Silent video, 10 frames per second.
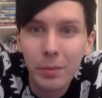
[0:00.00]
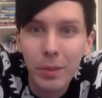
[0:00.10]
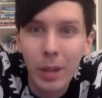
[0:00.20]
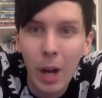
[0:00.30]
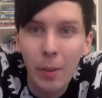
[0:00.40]

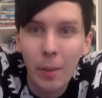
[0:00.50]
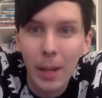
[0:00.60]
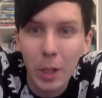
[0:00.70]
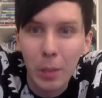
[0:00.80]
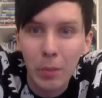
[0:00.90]
I remember that
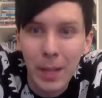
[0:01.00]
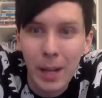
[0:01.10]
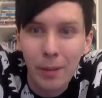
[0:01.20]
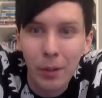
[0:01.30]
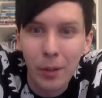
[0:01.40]
top from Dan
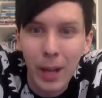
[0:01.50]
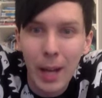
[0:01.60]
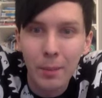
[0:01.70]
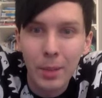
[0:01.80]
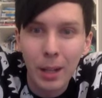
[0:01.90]
and Phil
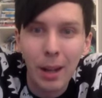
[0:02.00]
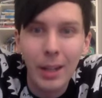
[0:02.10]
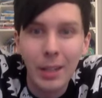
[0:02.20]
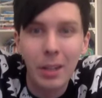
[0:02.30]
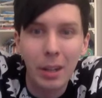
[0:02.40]
Games. I like
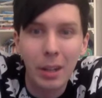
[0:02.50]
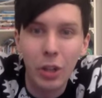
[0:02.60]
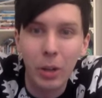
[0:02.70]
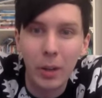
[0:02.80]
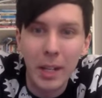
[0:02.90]
to
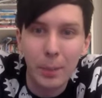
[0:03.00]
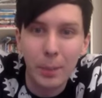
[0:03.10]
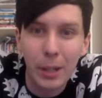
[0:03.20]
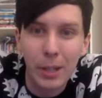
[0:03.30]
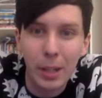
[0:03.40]
showcase my
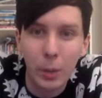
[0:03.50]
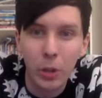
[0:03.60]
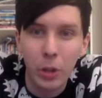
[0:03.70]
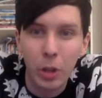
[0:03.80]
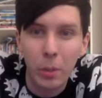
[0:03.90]
entire
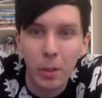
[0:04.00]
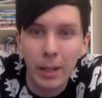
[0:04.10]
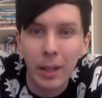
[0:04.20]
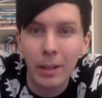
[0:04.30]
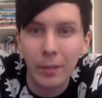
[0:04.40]
wardrobe on
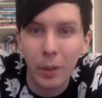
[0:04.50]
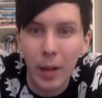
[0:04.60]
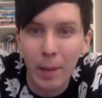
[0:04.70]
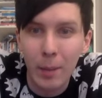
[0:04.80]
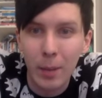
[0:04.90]
Dan and Phil
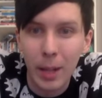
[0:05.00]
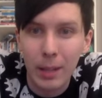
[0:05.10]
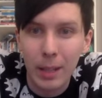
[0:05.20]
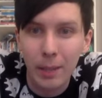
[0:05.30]
Games, Kelsey.